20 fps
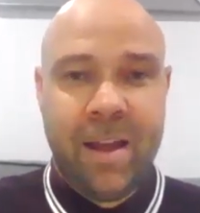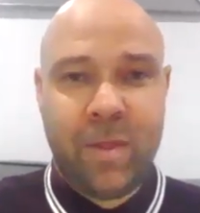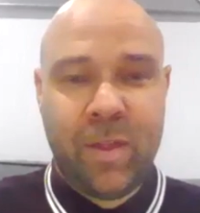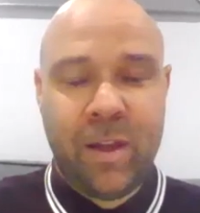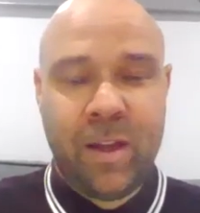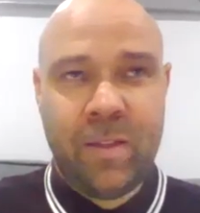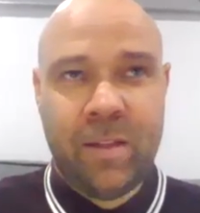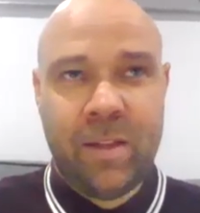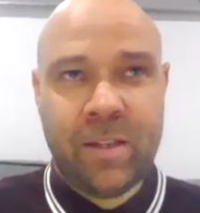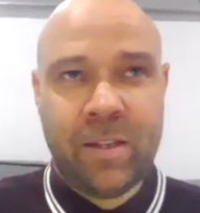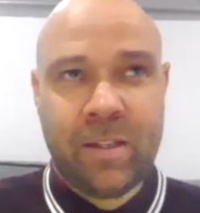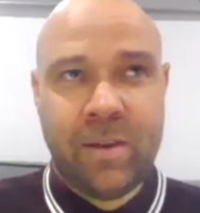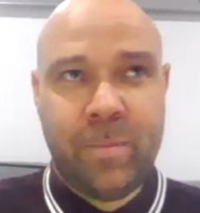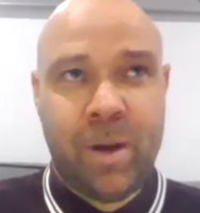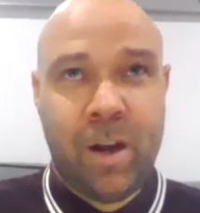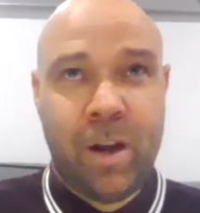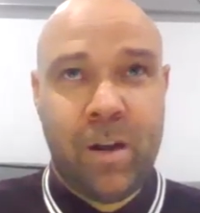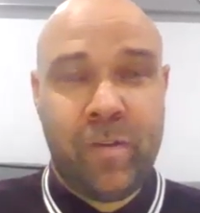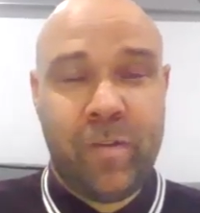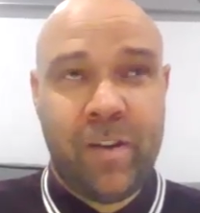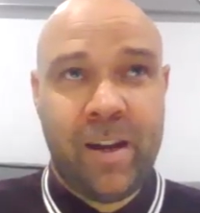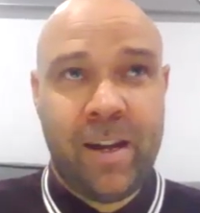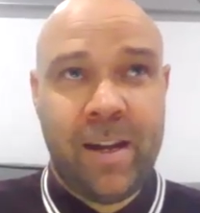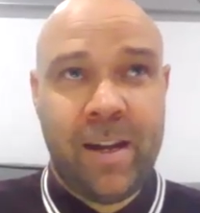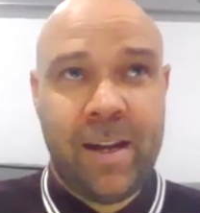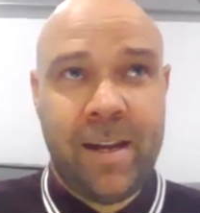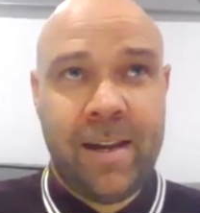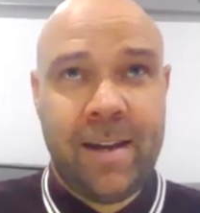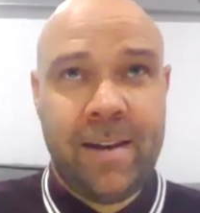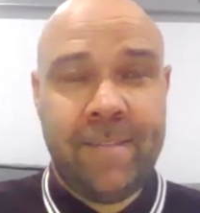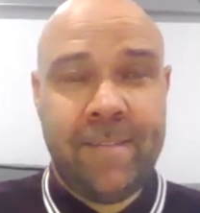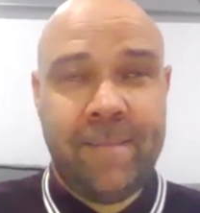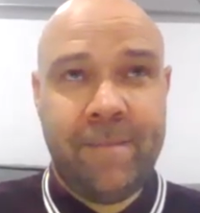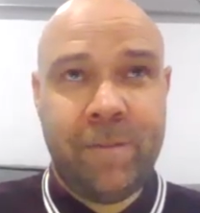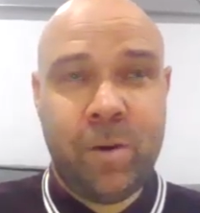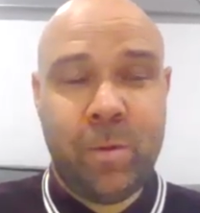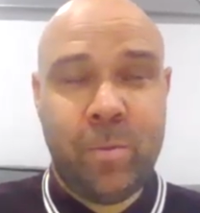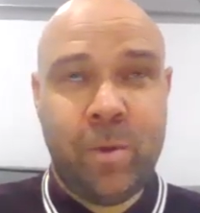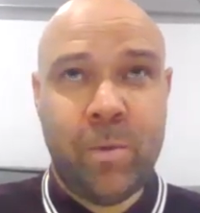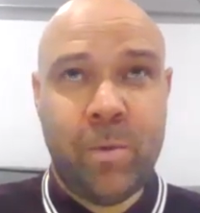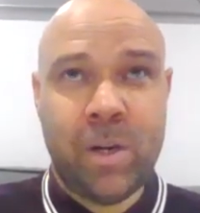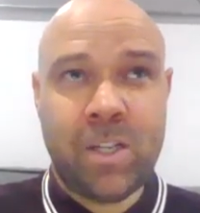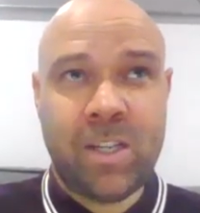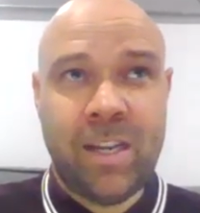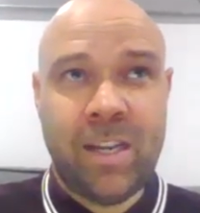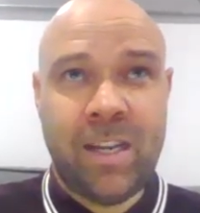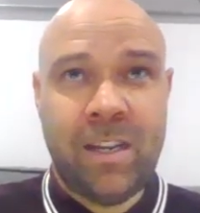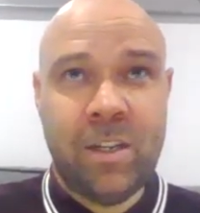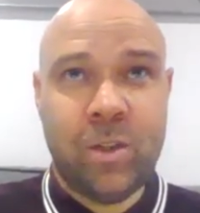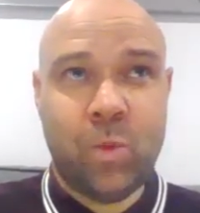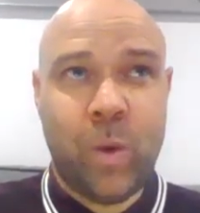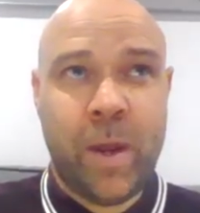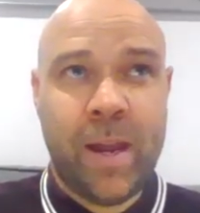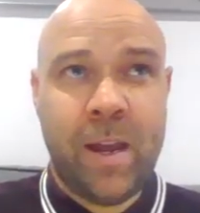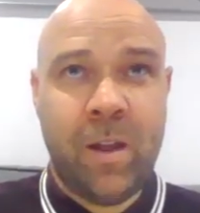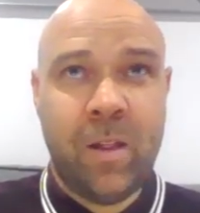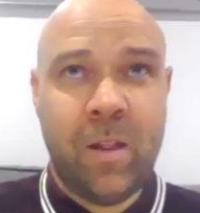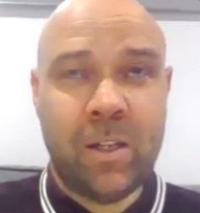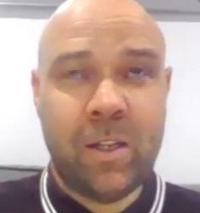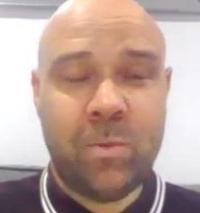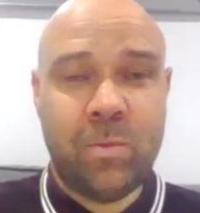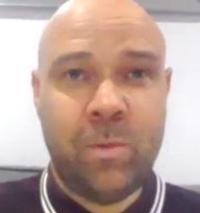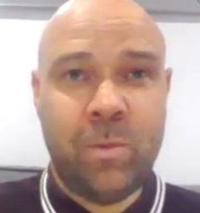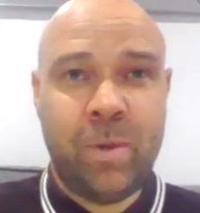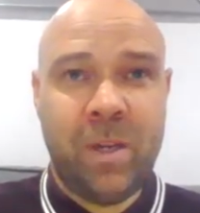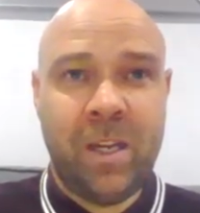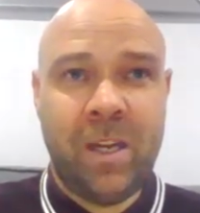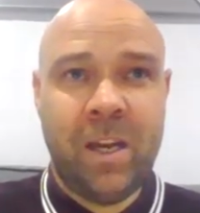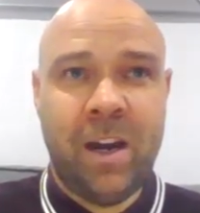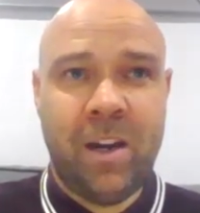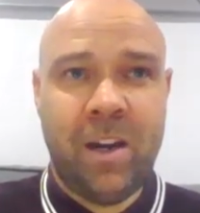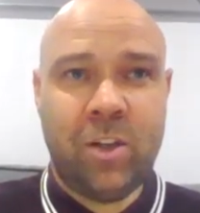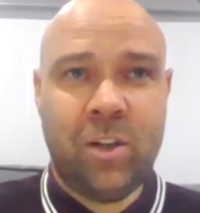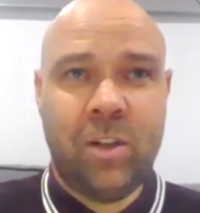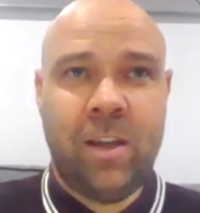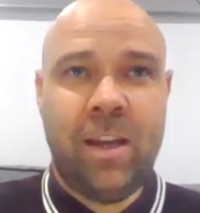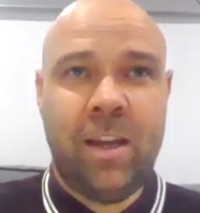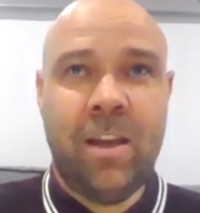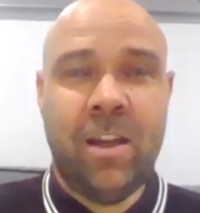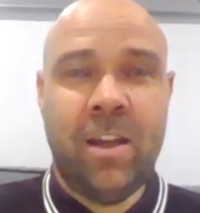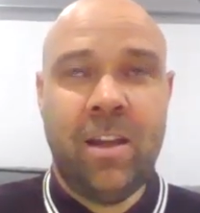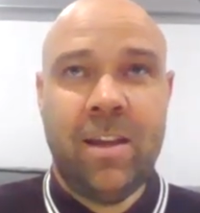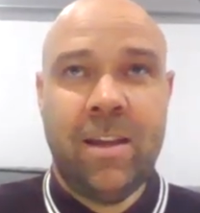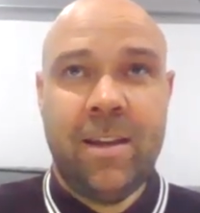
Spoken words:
think there's a bit of, from our side as well, it's maybe actually